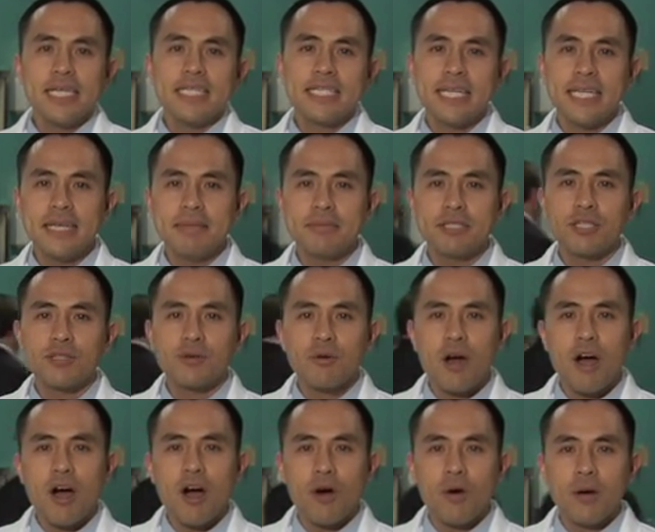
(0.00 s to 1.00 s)
Teams
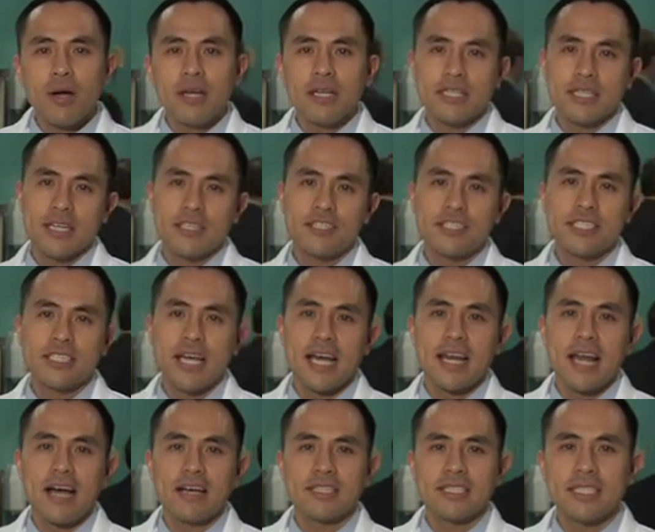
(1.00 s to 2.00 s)
grow to
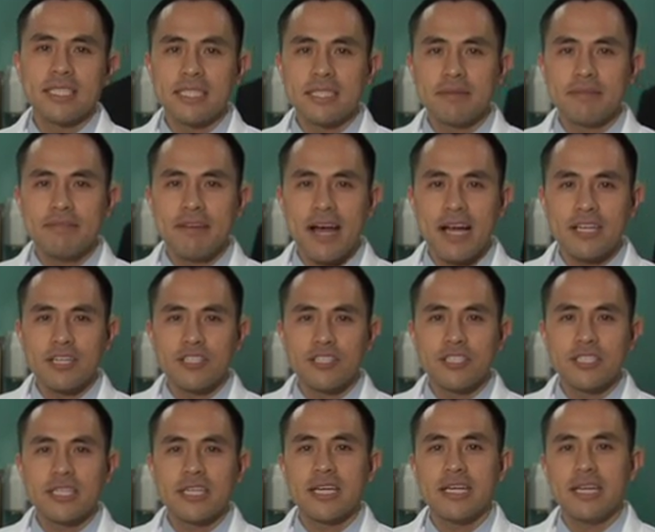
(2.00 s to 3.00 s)
understand how system
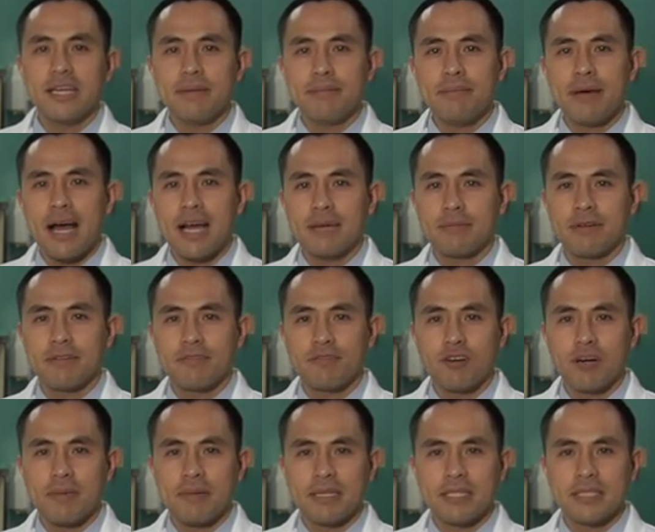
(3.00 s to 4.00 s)
factors can impact
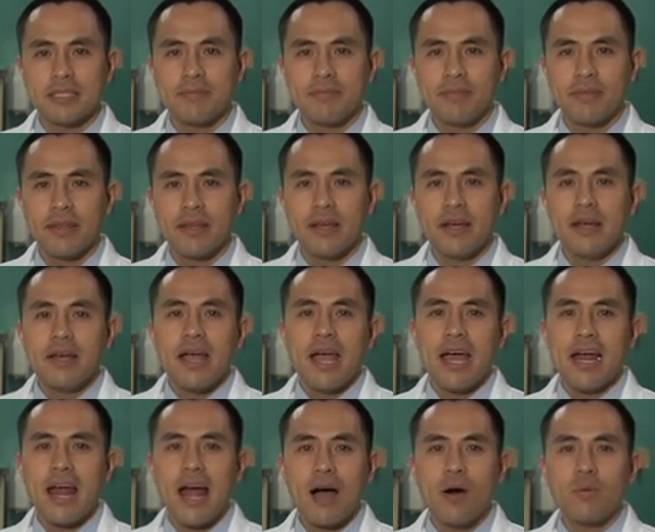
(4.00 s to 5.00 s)
performance,
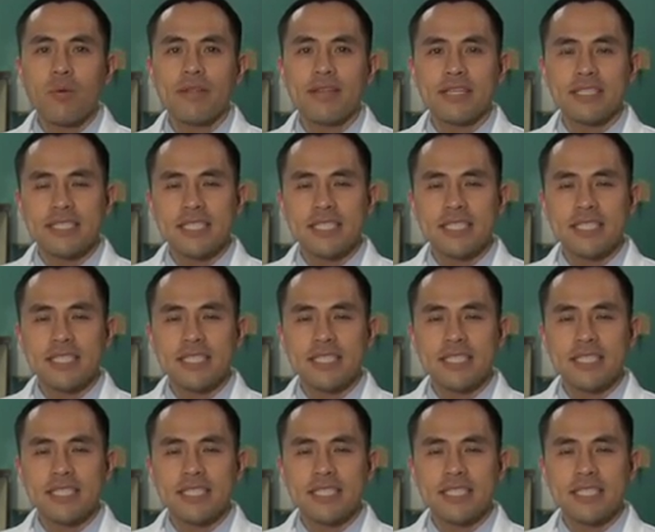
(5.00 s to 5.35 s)
and how when the